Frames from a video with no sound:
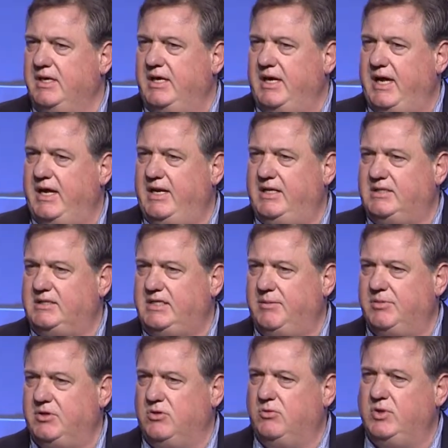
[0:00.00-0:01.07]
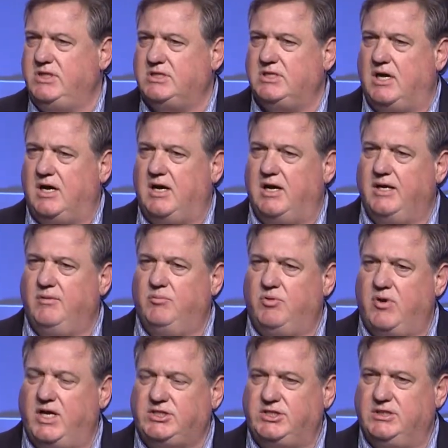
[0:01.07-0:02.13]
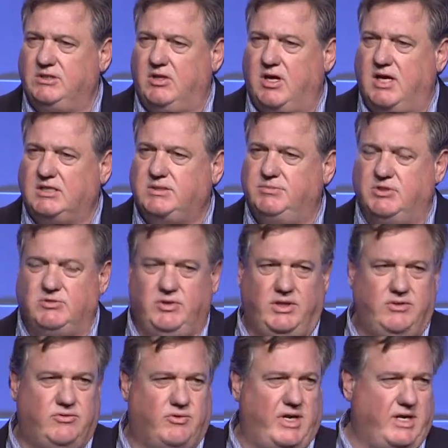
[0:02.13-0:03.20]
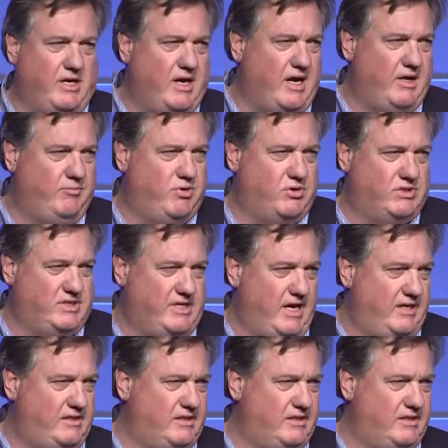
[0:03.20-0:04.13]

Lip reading: And in typical, we saw impression loss between 3 and 9%,